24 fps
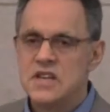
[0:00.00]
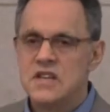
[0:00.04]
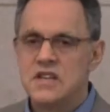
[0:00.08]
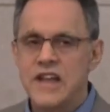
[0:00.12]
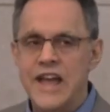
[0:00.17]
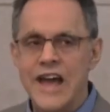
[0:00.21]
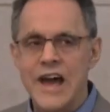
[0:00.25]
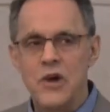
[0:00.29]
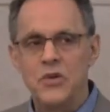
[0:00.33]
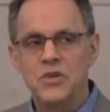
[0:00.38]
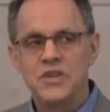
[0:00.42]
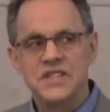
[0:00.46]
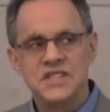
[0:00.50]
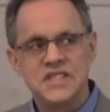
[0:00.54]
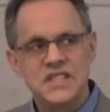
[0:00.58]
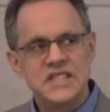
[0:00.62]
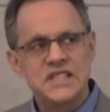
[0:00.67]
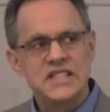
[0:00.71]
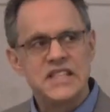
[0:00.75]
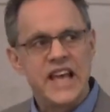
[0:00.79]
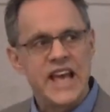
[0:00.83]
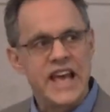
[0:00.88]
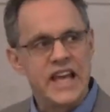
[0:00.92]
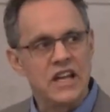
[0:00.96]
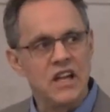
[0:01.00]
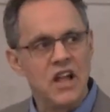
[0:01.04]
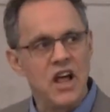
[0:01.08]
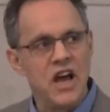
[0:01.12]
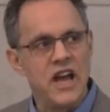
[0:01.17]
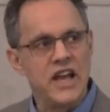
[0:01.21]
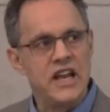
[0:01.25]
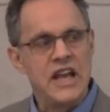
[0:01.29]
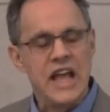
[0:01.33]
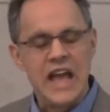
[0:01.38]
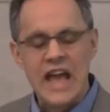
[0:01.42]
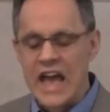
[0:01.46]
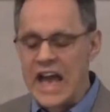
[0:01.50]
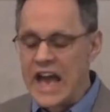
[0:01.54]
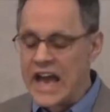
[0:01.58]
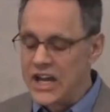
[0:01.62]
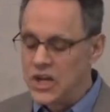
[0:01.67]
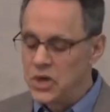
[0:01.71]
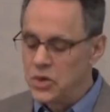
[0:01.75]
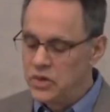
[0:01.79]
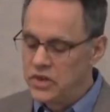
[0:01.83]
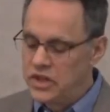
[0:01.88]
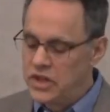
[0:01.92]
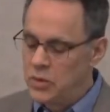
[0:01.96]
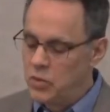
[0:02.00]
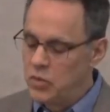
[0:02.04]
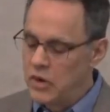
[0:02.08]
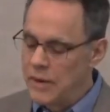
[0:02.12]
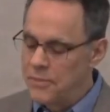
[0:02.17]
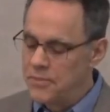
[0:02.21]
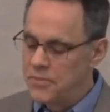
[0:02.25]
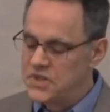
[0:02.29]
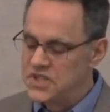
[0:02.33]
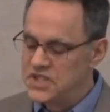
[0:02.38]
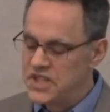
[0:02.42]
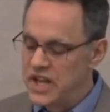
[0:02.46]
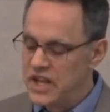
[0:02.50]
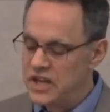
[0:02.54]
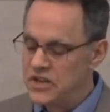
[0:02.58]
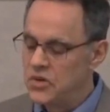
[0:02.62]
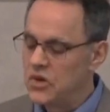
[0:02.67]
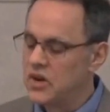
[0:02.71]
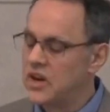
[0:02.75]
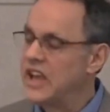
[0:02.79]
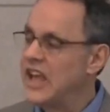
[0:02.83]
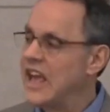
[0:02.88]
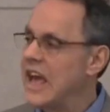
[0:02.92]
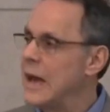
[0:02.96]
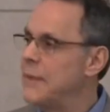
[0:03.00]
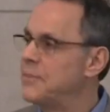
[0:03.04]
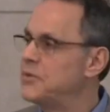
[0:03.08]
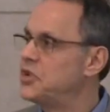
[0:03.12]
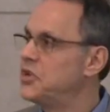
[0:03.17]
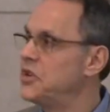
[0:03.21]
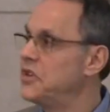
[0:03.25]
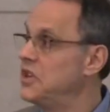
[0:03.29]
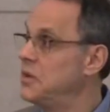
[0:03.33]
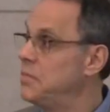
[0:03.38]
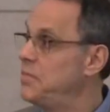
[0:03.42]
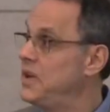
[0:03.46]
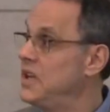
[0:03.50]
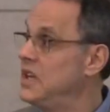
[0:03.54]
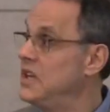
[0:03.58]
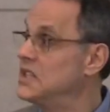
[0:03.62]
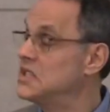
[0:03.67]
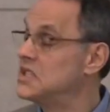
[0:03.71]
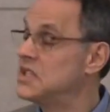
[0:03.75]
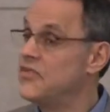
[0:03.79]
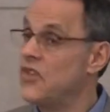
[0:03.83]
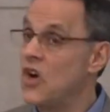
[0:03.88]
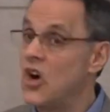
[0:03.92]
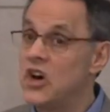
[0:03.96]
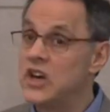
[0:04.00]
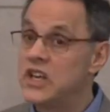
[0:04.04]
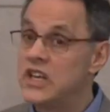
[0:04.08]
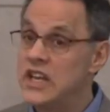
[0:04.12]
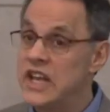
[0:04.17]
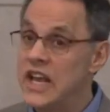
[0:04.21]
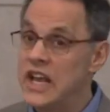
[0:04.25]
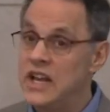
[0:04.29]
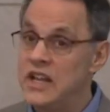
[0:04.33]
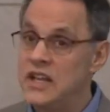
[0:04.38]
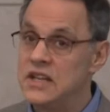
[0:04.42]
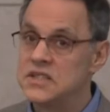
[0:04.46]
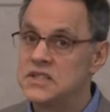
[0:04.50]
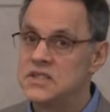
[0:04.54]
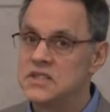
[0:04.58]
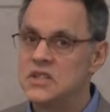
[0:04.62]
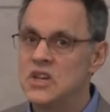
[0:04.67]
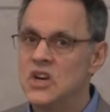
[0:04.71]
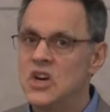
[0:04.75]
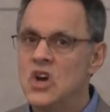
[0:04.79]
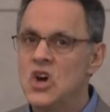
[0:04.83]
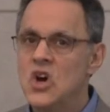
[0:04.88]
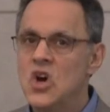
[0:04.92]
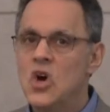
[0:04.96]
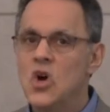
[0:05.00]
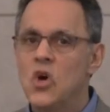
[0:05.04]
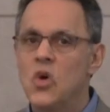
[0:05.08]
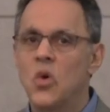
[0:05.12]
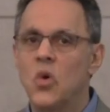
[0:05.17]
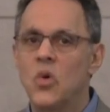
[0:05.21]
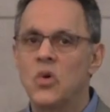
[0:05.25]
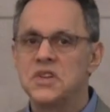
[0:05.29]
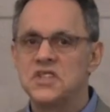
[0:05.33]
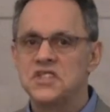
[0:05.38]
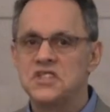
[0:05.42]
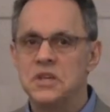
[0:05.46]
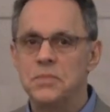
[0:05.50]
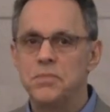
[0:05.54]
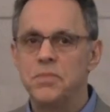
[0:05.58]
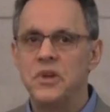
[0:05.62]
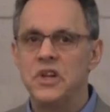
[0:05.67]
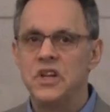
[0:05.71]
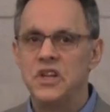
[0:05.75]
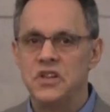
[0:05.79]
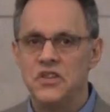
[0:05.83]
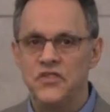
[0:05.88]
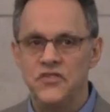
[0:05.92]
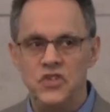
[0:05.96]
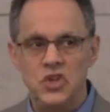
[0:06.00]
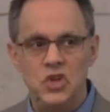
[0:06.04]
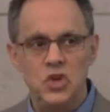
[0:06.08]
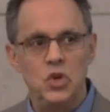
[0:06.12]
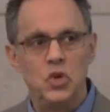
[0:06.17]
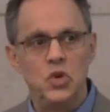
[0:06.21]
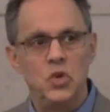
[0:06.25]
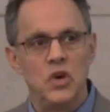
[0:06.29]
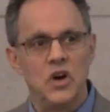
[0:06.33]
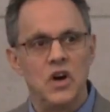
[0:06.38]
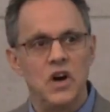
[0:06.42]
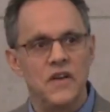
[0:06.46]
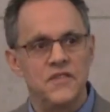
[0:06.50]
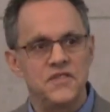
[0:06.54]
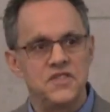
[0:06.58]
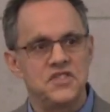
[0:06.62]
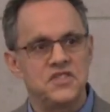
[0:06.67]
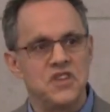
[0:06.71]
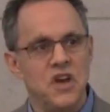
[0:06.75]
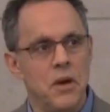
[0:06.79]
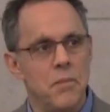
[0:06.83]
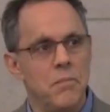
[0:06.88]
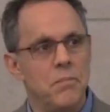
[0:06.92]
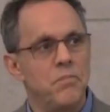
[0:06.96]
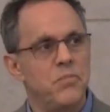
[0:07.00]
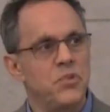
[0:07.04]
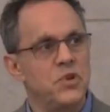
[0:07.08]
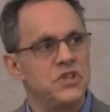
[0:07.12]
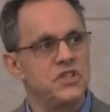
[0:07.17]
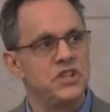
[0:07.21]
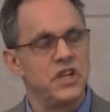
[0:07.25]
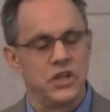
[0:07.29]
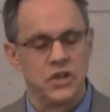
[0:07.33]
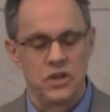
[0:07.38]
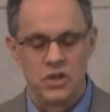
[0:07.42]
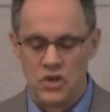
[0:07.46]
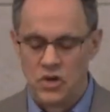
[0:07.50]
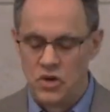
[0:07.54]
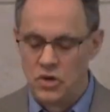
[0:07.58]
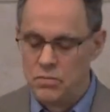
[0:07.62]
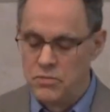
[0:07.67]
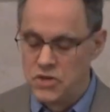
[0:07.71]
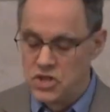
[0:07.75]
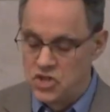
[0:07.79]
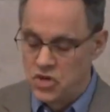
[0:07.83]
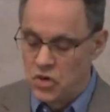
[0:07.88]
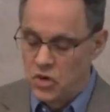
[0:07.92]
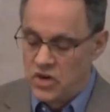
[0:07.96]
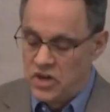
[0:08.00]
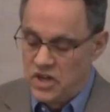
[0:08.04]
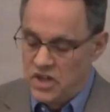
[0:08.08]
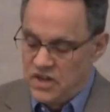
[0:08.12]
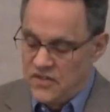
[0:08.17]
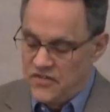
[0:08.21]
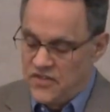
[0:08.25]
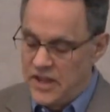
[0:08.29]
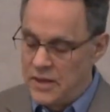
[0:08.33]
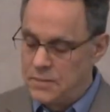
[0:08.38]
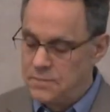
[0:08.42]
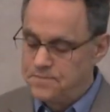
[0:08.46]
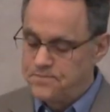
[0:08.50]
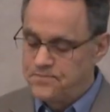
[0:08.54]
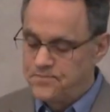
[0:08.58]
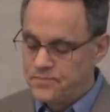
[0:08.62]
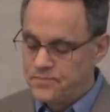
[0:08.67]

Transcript: Now, does this headline accurately represent or capture the opinions of all Canadians or simply the view of some particular majority of them?